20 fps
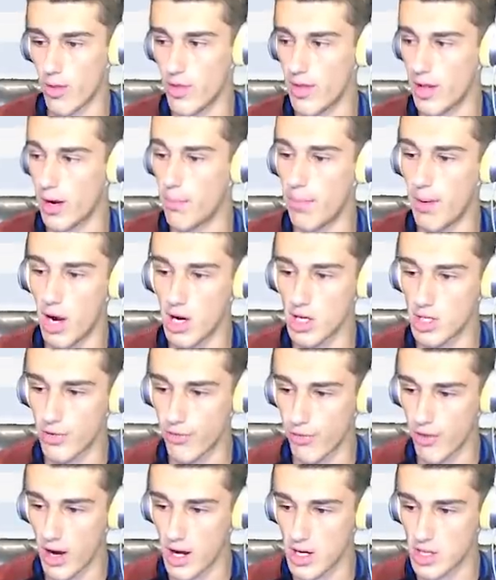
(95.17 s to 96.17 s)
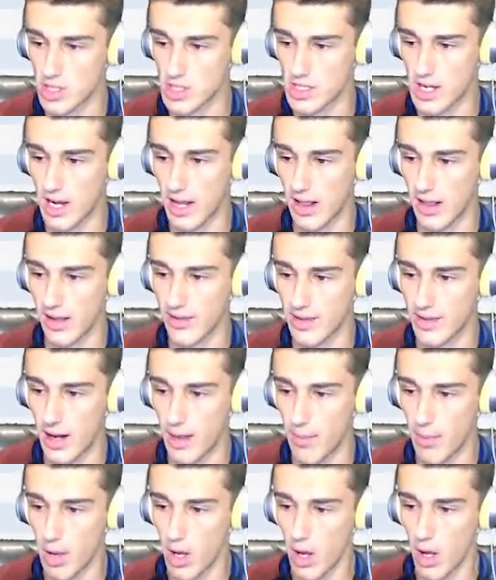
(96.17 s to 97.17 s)
And then a bunch of Frasers that I listed
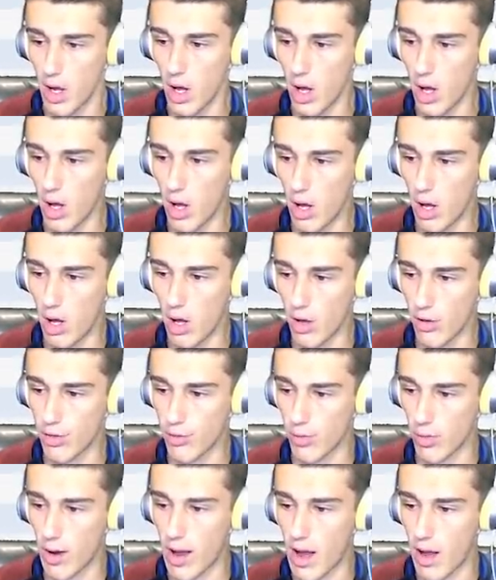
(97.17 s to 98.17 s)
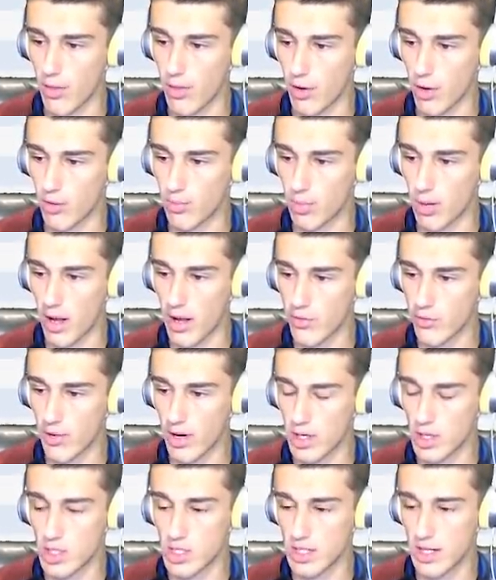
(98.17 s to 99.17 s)
up all throughout those price
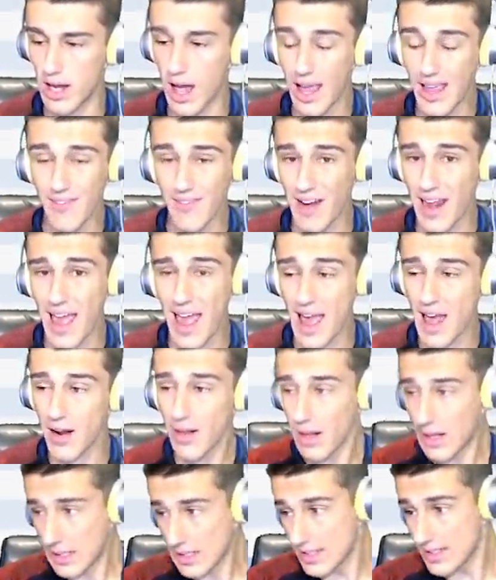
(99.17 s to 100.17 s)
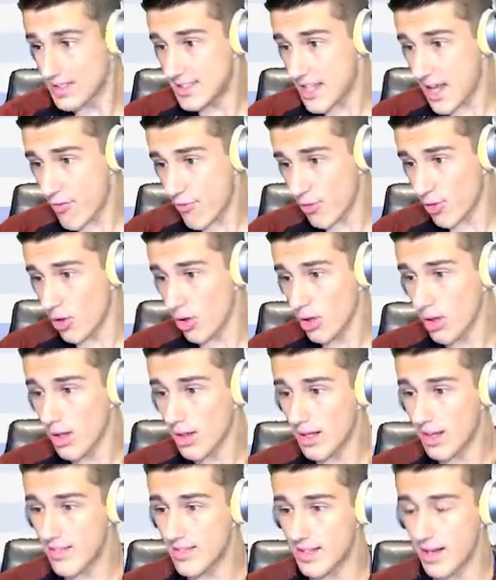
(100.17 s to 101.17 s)
ranges. And I even had several
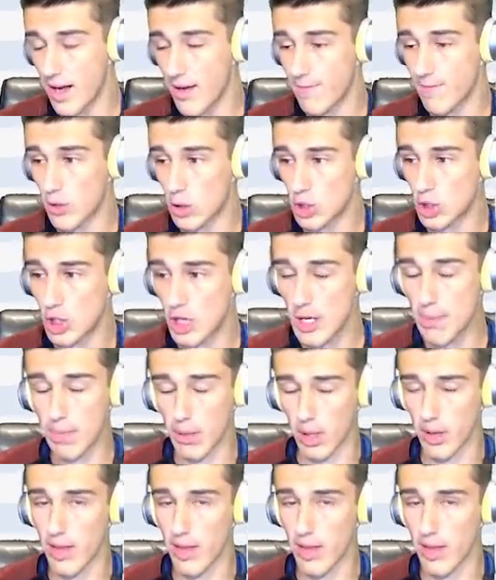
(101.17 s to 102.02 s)
listed up for cheaper.